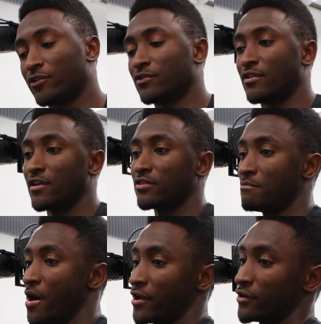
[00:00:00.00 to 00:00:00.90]
goes with it, the
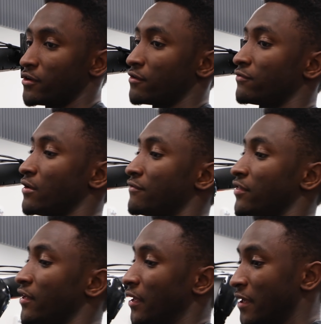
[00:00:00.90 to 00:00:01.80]
monitor for
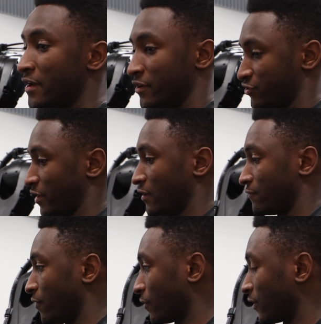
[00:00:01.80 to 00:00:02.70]
everything, checking
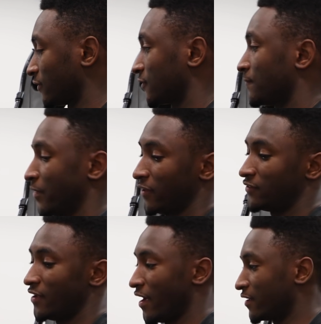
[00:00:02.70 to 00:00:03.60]
focus,
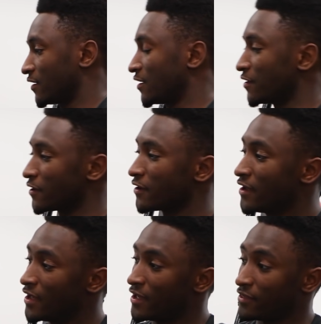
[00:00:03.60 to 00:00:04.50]
SDI into here.
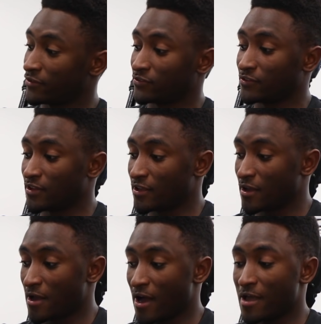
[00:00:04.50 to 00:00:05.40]
This is the
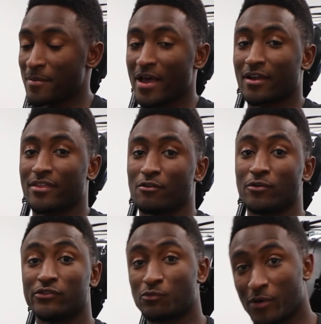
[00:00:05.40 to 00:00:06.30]
iMac that
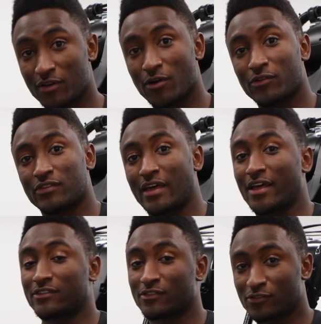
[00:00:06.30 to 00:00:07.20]
runs Windows, that
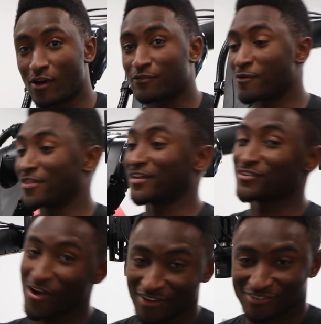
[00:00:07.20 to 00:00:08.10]
has the software that
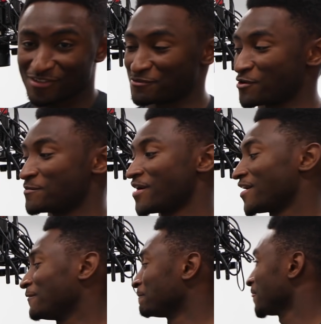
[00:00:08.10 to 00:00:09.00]
talks to the robot.